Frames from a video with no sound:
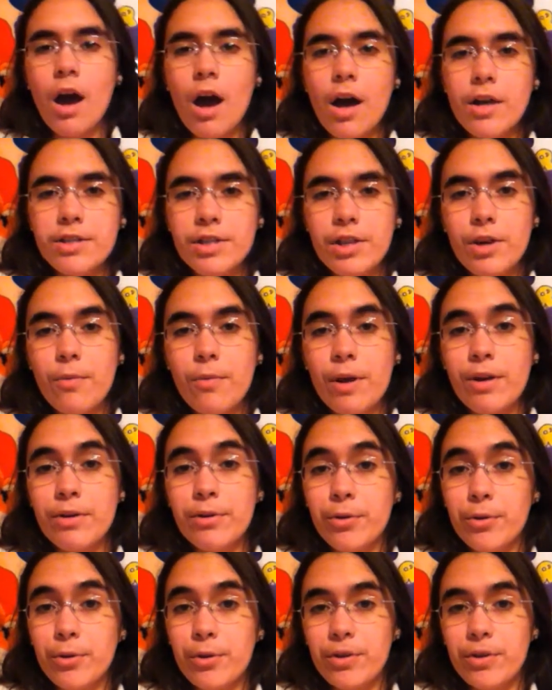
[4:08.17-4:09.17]
Also,
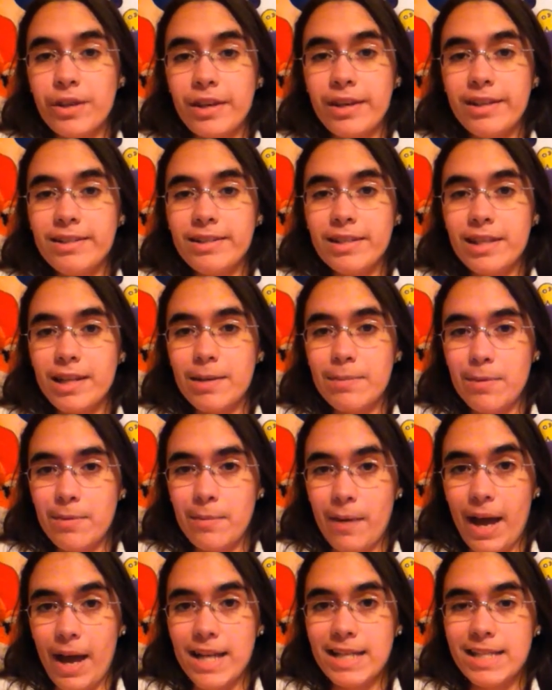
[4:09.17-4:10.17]
one cool thing to keep in
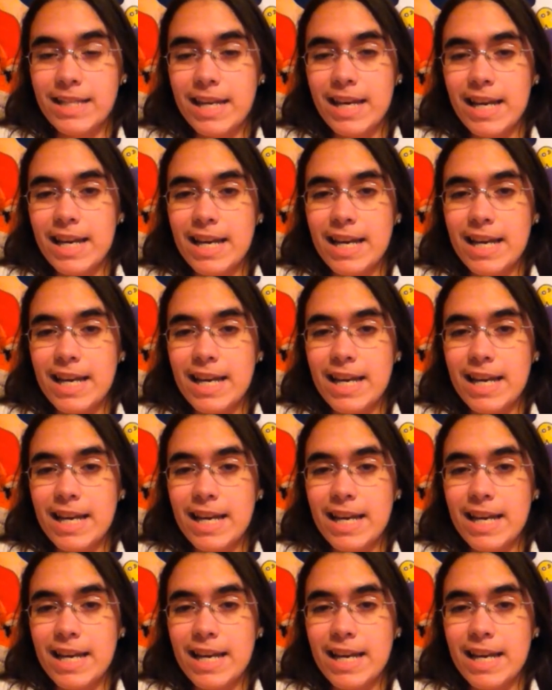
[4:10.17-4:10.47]
mind